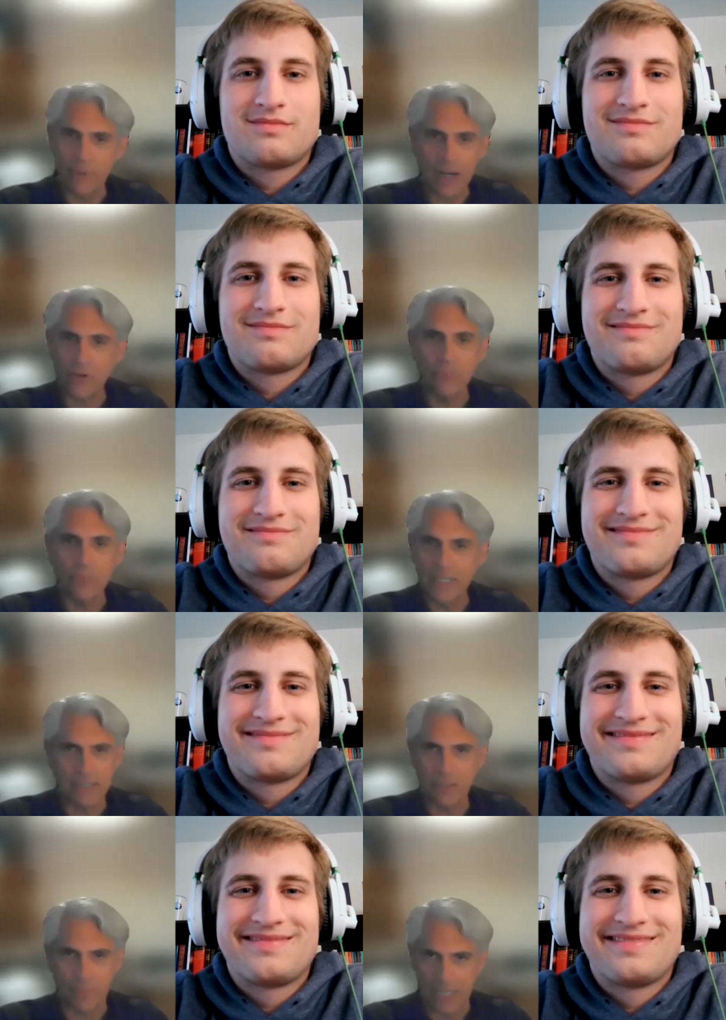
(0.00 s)
Speaker 1: but I don't mean
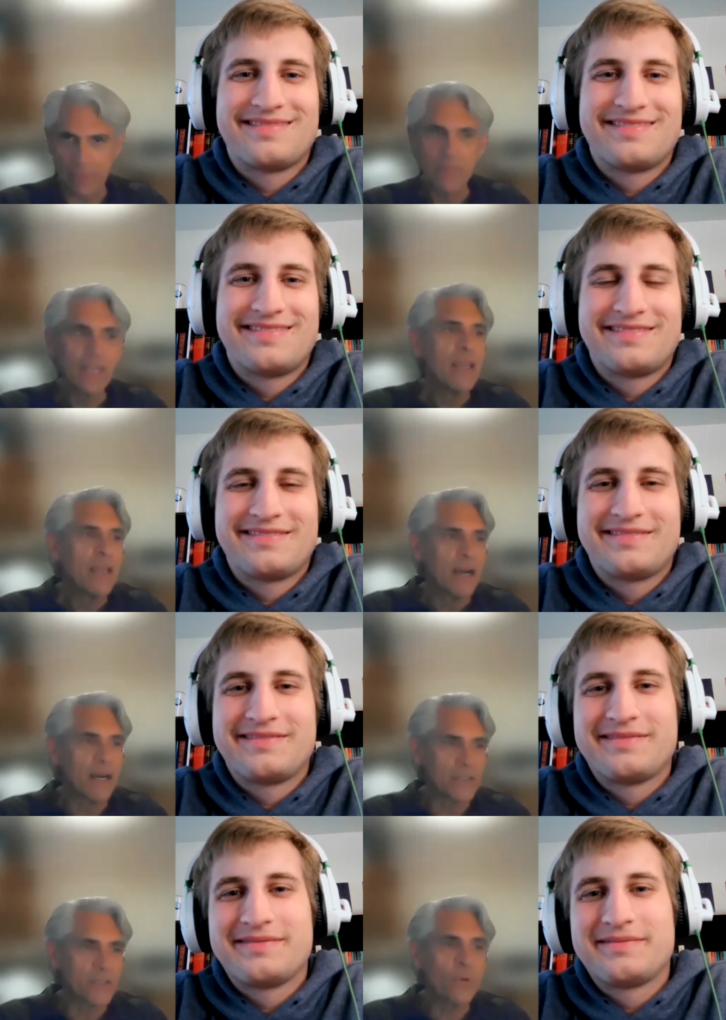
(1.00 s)
it to be,
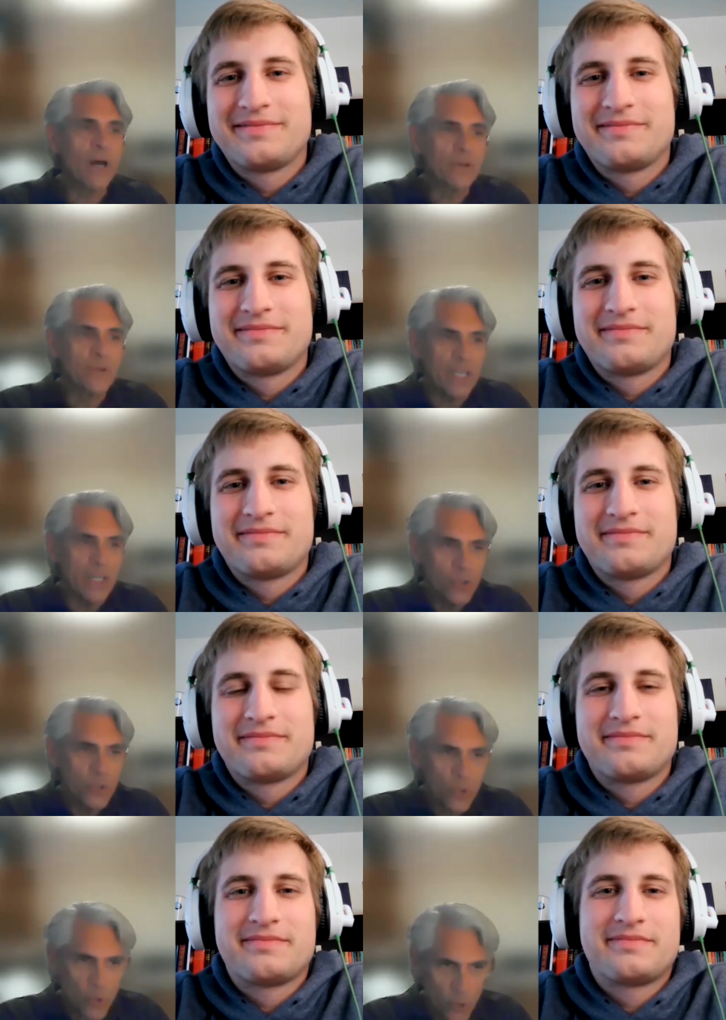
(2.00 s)
swallowed
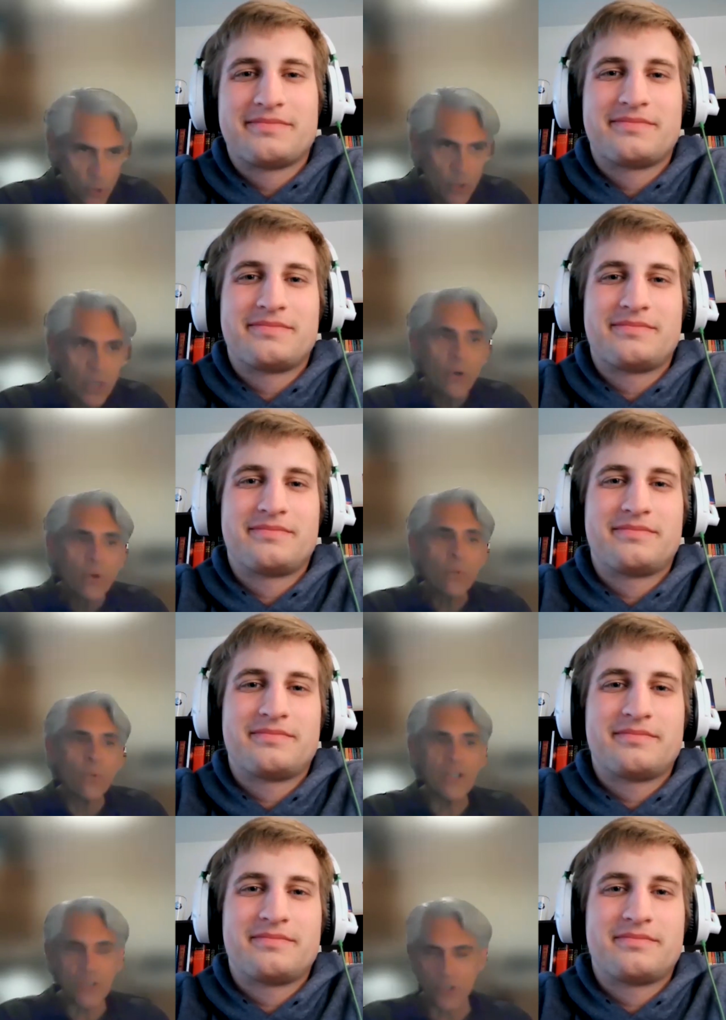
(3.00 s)
into
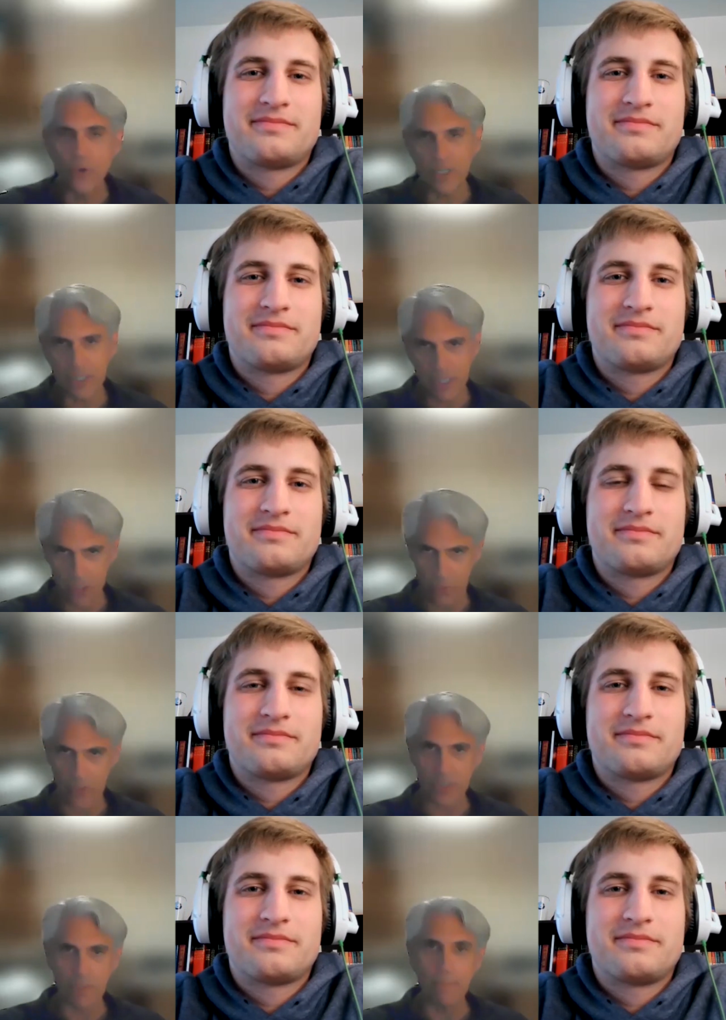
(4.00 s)
what is known as
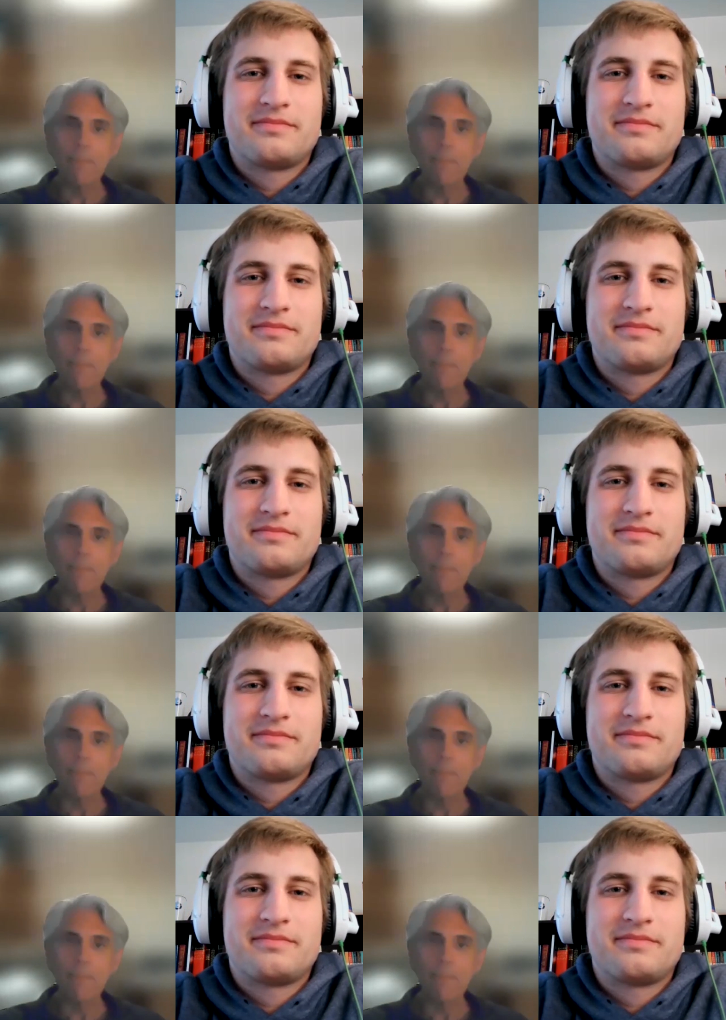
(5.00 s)
Hinduism.